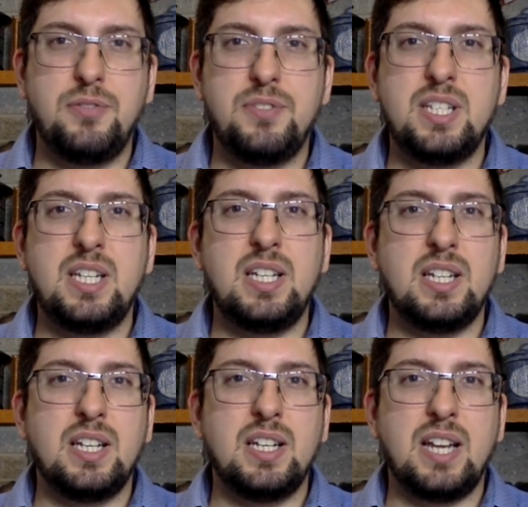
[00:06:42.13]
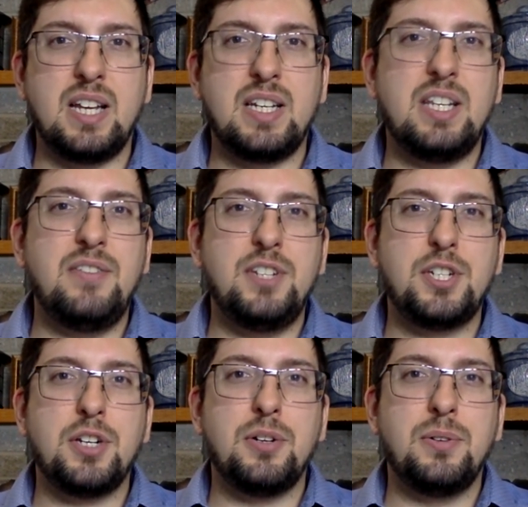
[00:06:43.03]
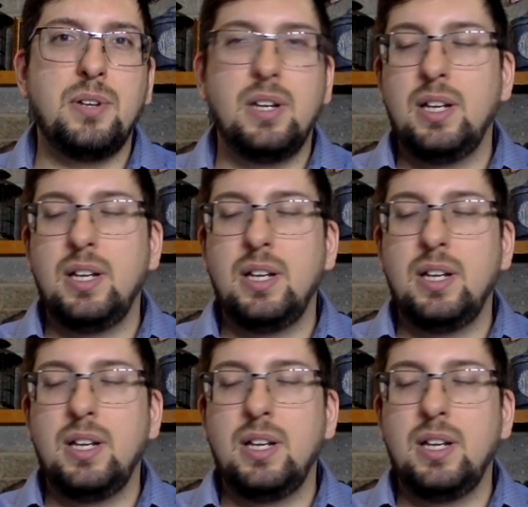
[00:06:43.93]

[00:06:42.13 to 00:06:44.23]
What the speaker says: If you've seen that TV show,